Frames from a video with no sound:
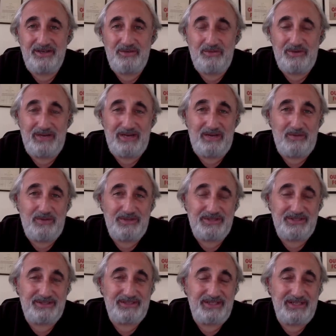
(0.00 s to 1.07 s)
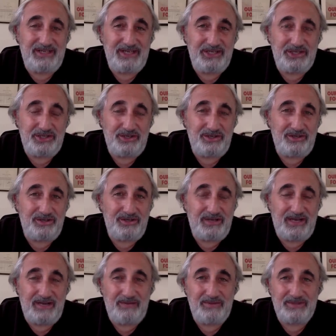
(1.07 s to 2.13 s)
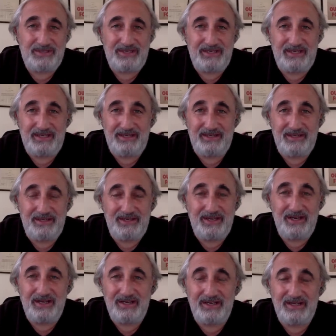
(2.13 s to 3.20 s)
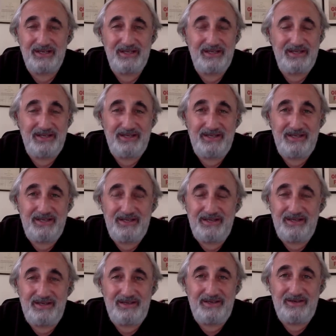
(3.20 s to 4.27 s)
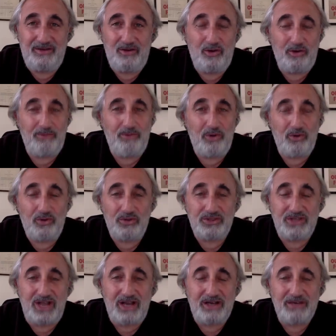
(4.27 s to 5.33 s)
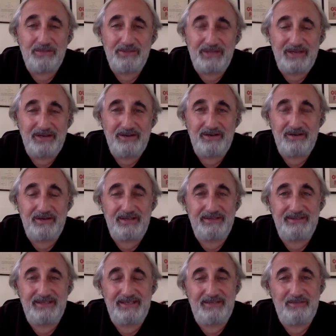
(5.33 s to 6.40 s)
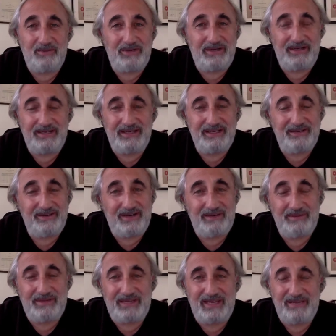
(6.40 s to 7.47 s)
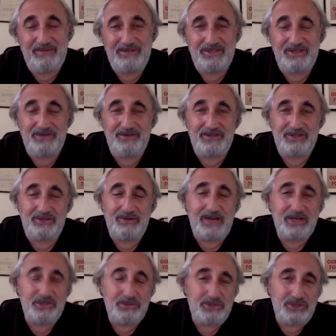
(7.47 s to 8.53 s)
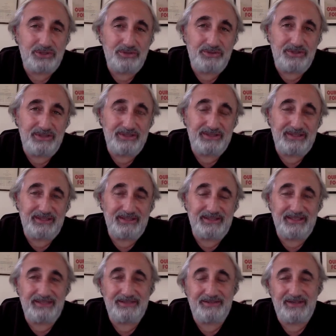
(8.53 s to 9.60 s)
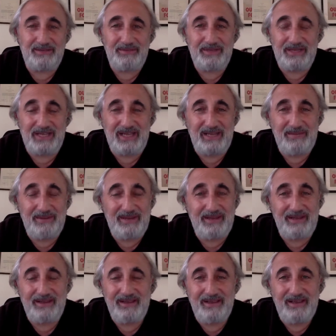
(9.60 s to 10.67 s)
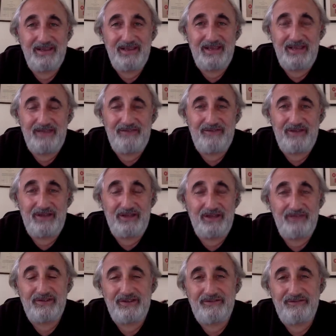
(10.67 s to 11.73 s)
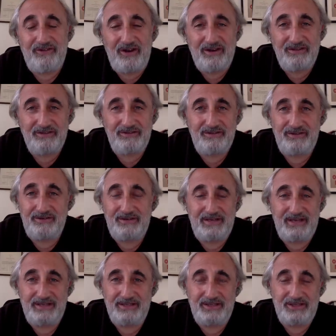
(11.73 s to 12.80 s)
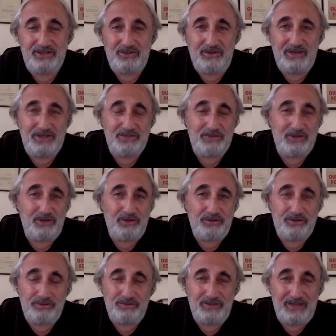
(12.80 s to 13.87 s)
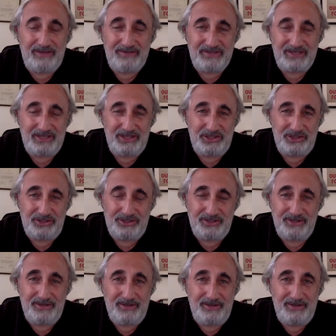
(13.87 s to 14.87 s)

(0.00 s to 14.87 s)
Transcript: When I was a teenager, I was a young hormonal soccer player, and then when later I became a serious graduate student, and later I became a loving father. And so as we go through life stages,